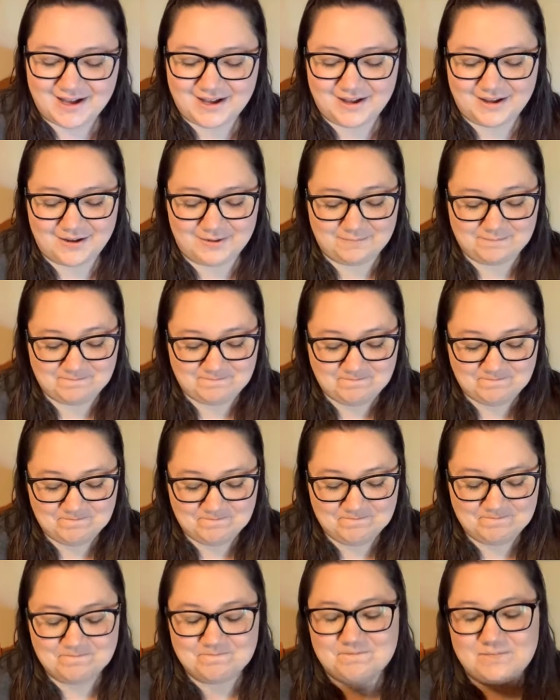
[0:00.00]
um,
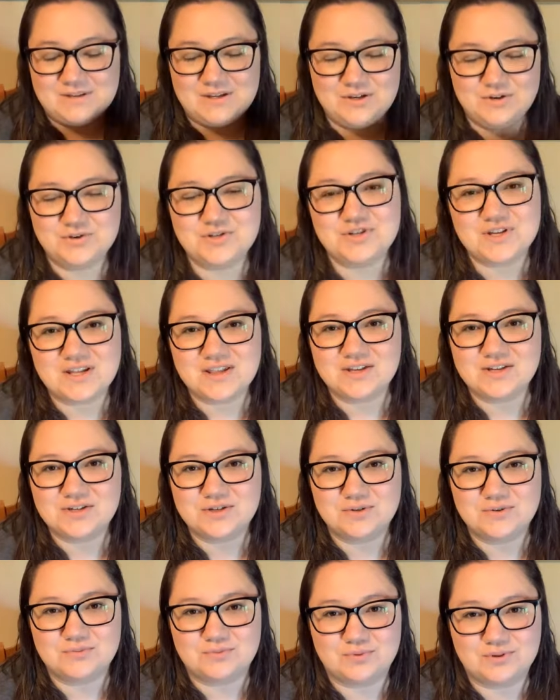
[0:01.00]
usually the
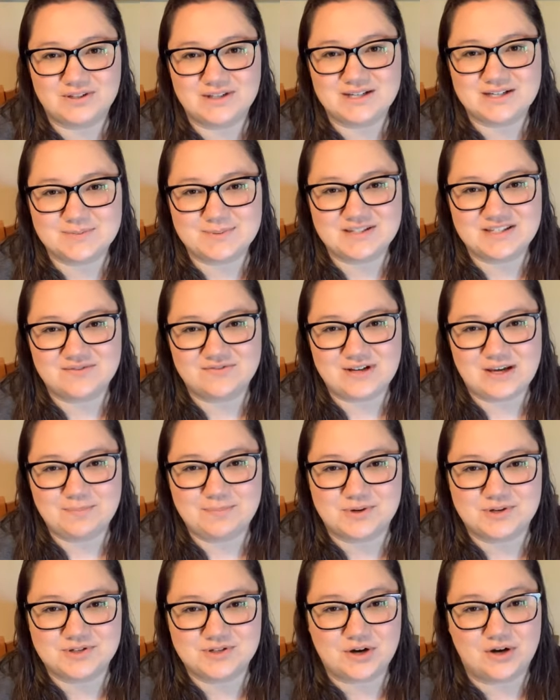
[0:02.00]
two really expensive
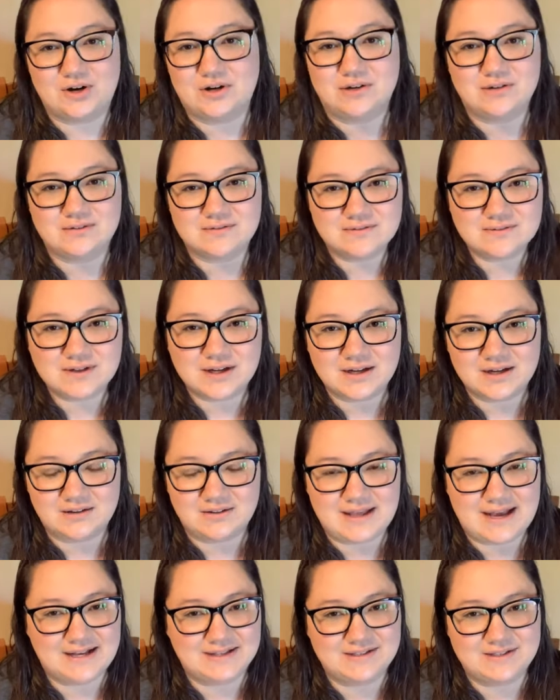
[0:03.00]
diapers aren't gonna
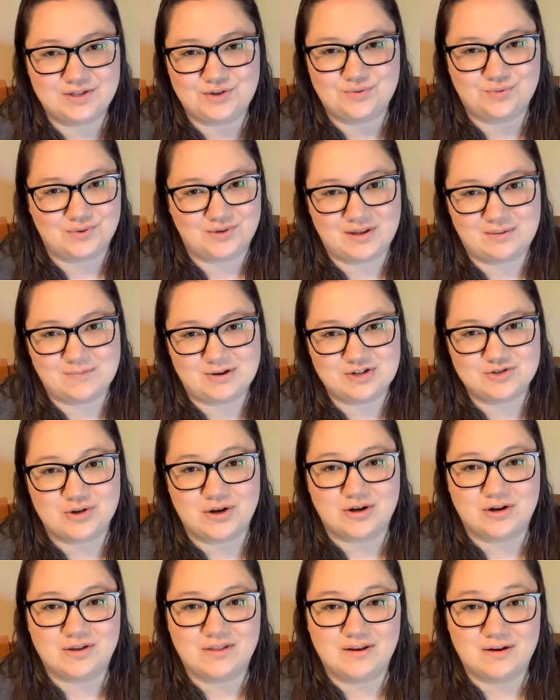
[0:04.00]
last you really much
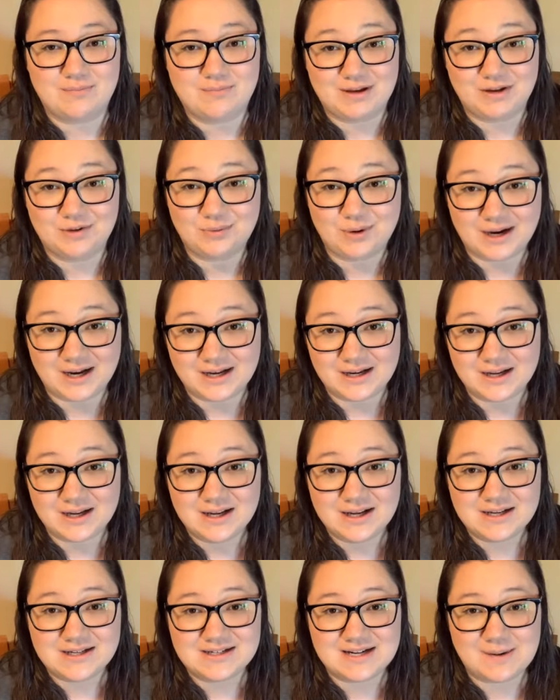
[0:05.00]
longer than a mid-grade
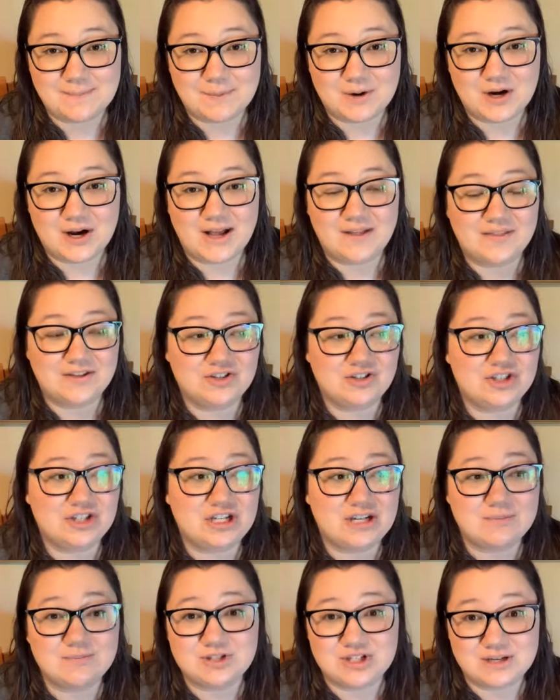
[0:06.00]
diaper and the
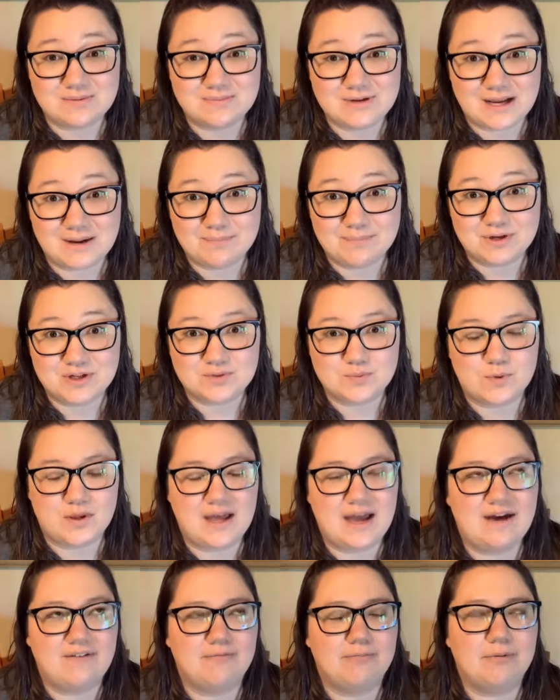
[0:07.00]
cheap cheap diapers will
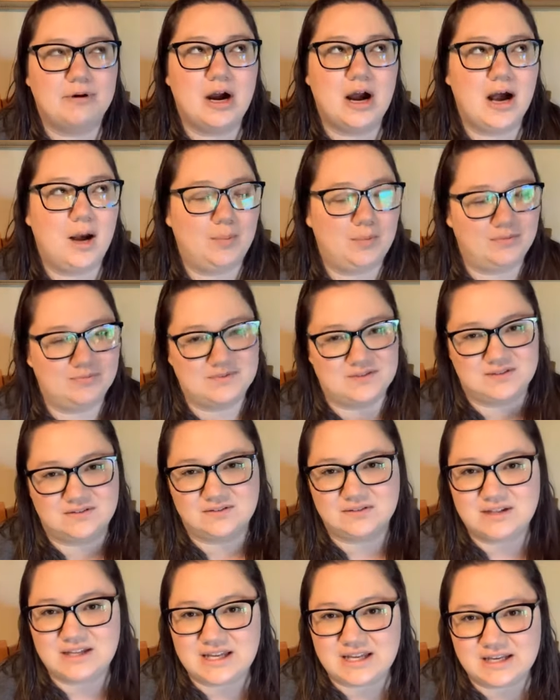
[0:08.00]
have problems
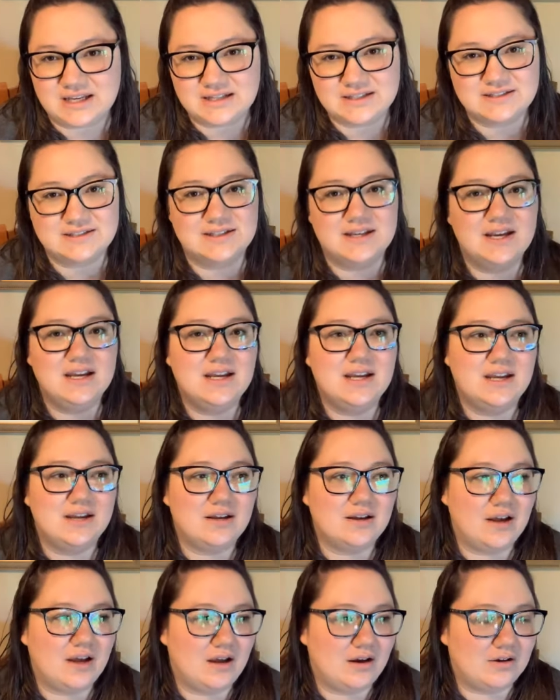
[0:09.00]
leaks
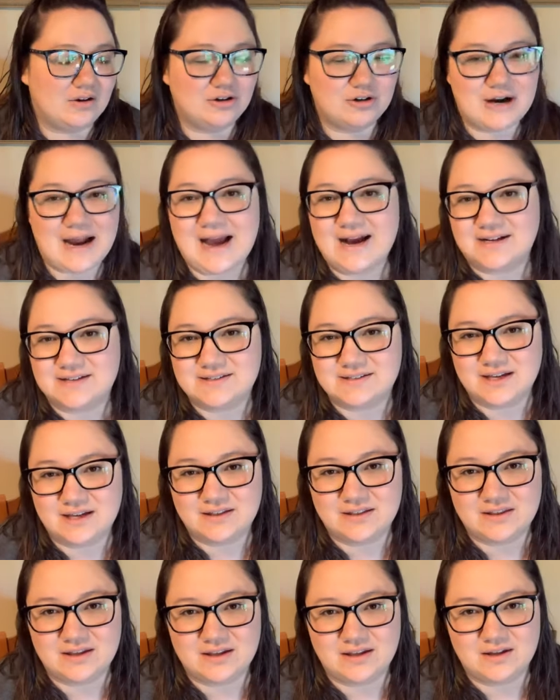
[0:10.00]
uh, cracks
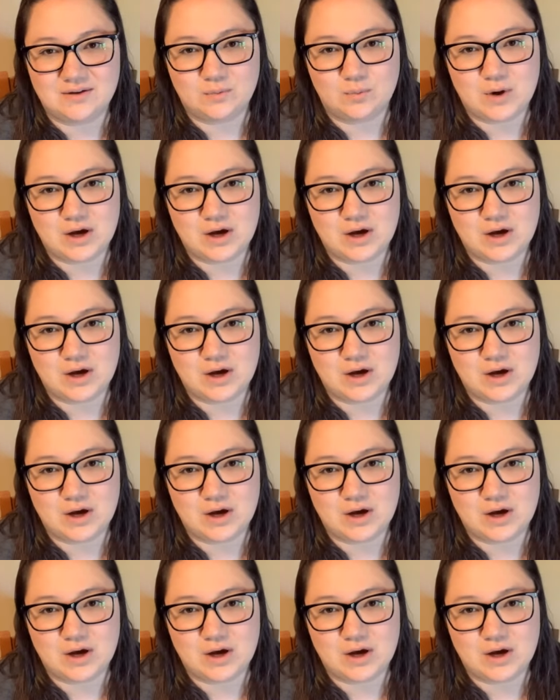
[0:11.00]
in the